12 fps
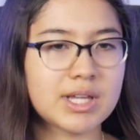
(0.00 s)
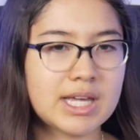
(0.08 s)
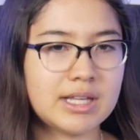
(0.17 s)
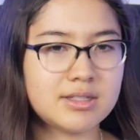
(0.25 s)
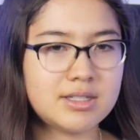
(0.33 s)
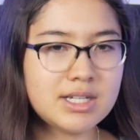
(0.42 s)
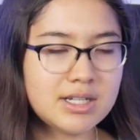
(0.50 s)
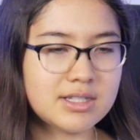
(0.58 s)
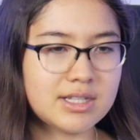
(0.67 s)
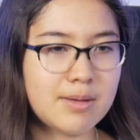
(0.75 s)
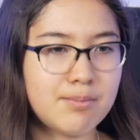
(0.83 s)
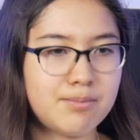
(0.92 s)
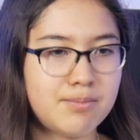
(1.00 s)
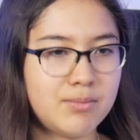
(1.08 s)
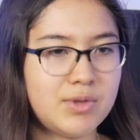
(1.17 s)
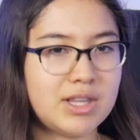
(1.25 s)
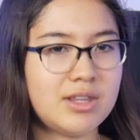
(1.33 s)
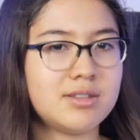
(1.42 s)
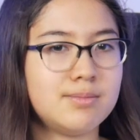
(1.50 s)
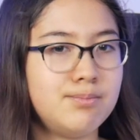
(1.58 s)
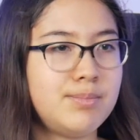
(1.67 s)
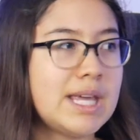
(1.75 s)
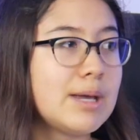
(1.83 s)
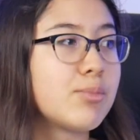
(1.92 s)
kids did is they did this
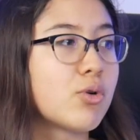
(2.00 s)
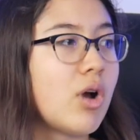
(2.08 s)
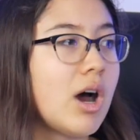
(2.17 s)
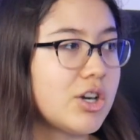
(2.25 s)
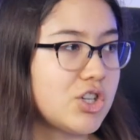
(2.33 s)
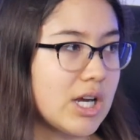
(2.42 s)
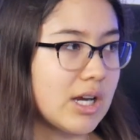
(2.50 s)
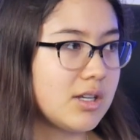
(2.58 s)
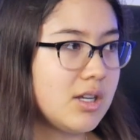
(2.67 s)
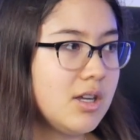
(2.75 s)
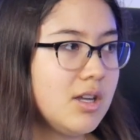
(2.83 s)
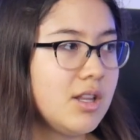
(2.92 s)
big project